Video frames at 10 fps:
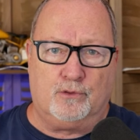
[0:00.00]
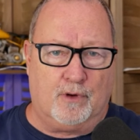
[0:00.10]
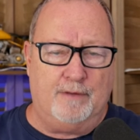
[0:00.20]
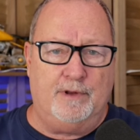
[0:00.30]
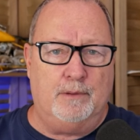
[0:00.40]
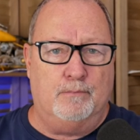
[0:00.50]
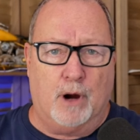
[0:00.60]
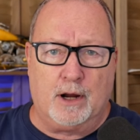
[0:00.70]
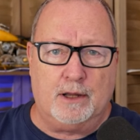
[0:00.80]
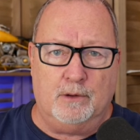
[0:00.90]
driven
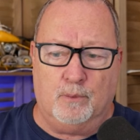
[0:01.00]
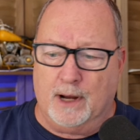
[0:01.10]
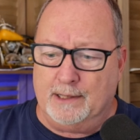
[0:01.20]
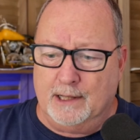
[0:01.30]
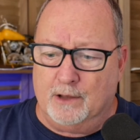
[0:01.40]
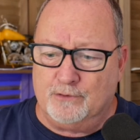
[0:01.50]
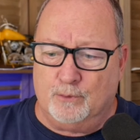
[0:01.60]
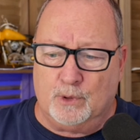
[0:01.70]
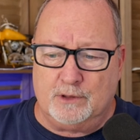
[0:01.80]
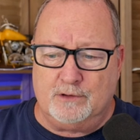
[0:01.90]
market right now so
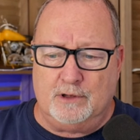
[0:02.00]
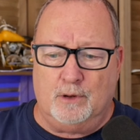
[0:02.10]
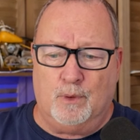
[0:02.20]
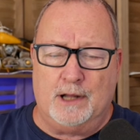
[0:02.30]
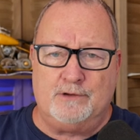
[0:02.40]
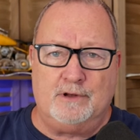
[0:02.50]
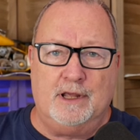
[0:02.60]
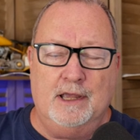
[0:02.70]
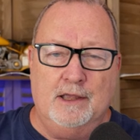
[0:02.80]
we'll continue to watch it